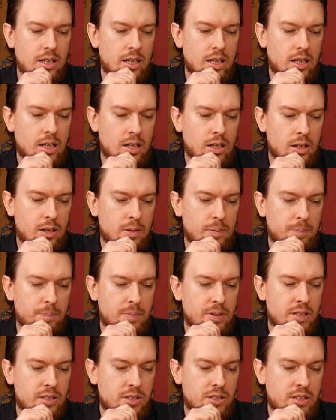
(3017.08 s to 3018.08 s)

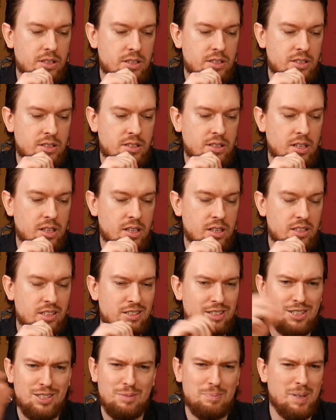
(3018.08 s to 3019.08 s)
Um, it's just uh,
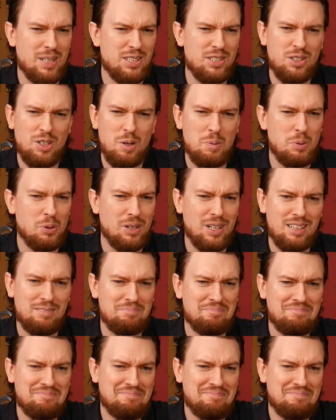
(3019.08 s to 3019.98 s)
it's just my snobbery.